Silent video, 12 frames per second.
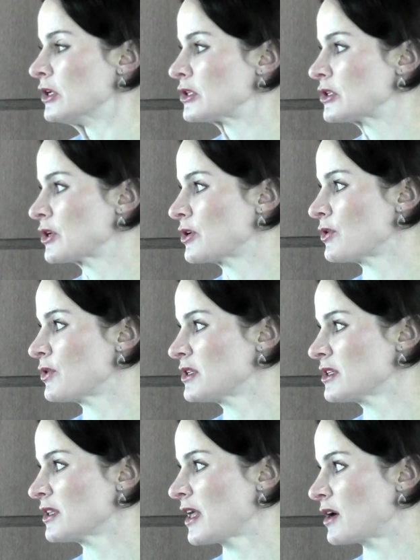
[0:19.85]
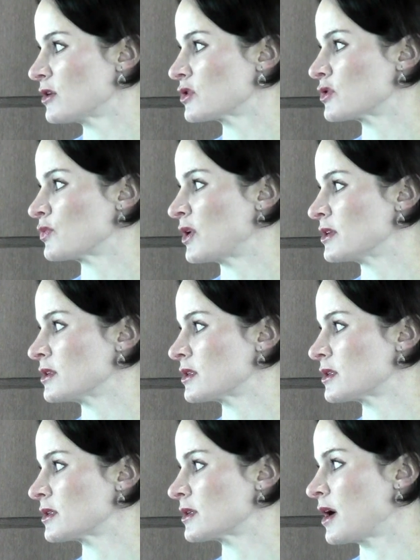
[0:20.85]
So this allows
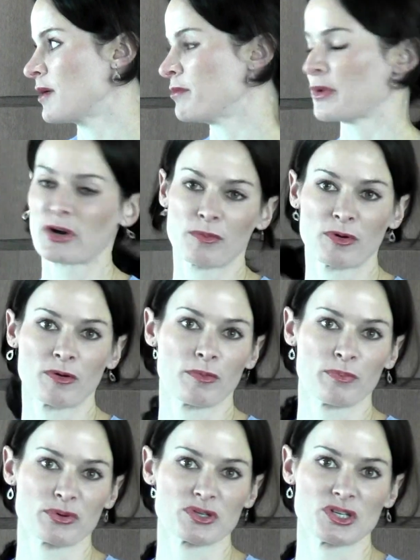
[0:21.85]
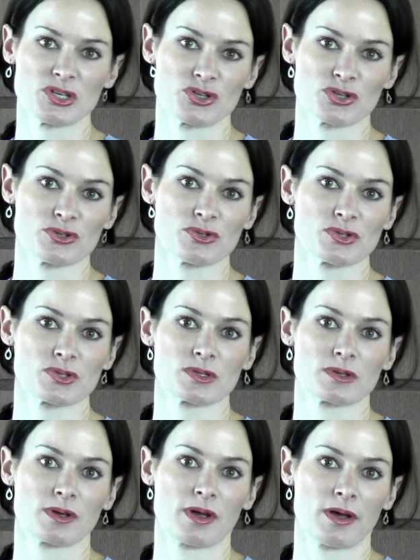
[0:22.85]
once unbearable
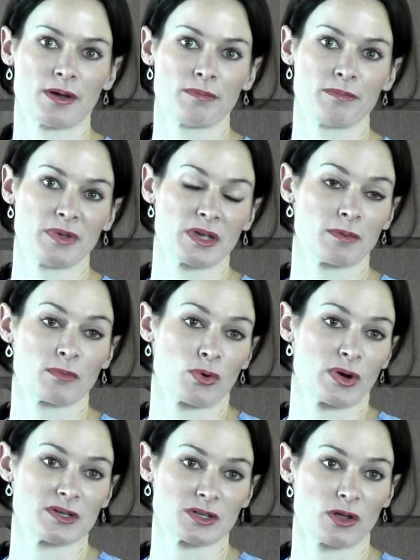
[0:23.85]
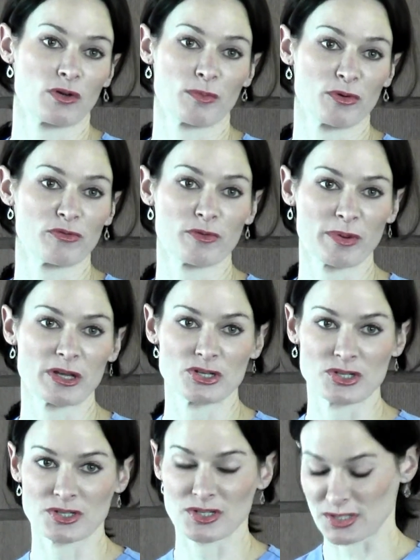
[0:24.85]
procedures become quite tolerable for
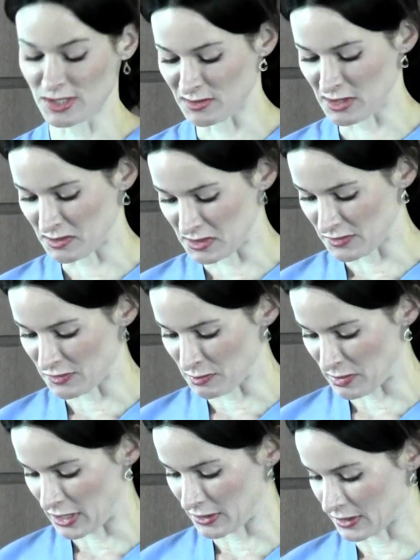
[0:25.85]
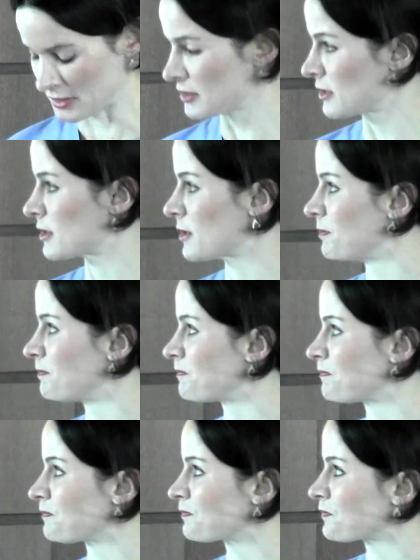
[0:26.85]
patients and sometimes even painless.
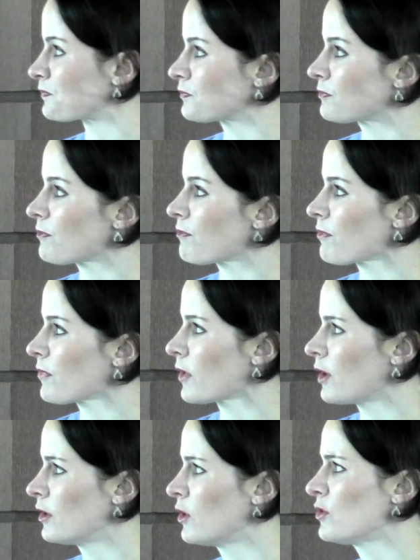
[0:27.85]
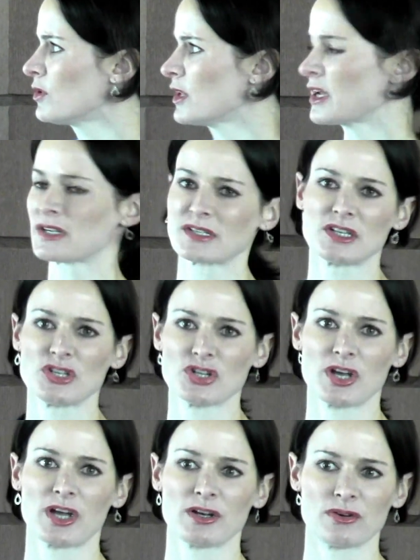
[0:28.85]
Local
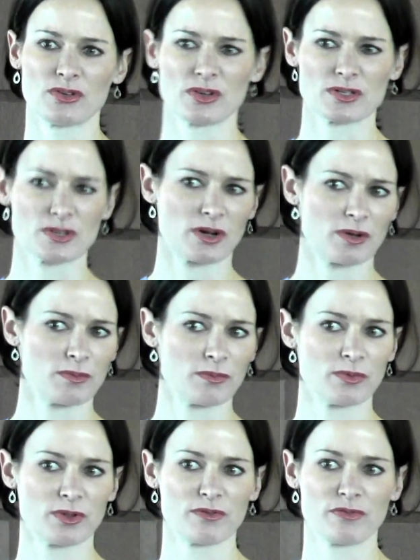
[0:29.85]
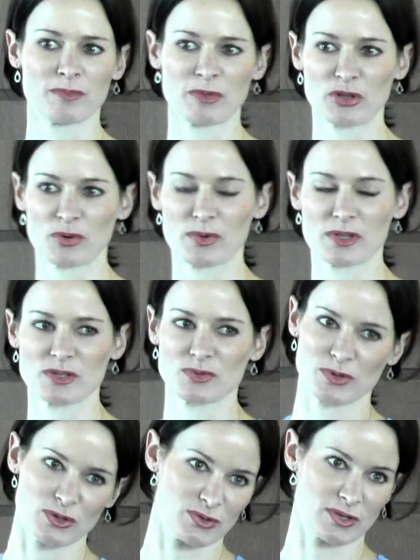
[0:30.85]
anesthesia, I know you guys are all really familiar with
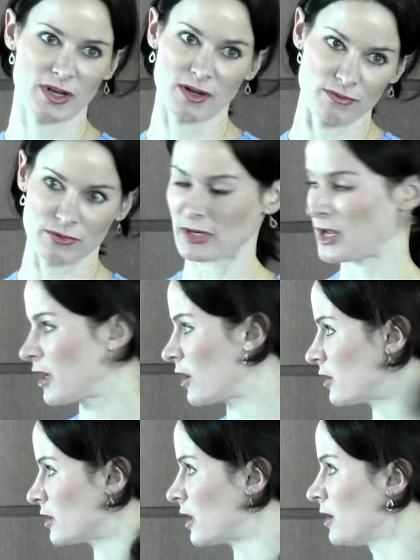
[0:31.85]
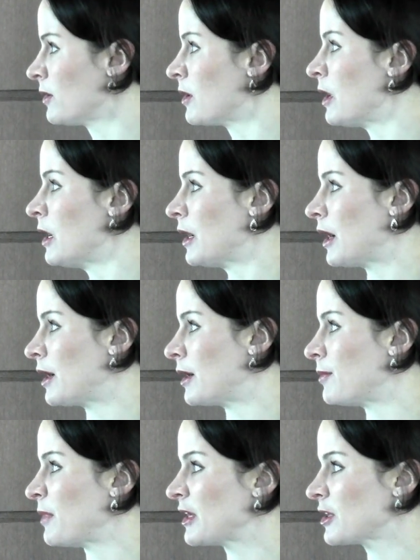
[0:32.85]
this. We use it every day, all day.
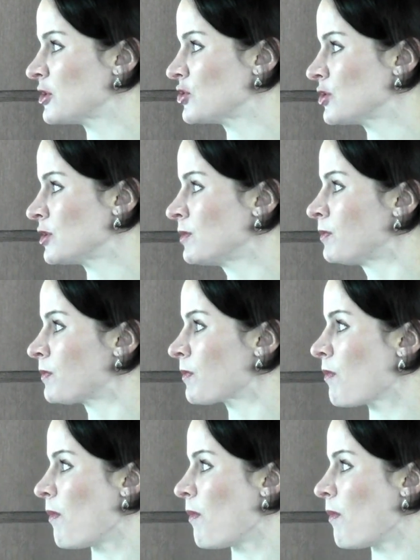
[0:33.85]
Medication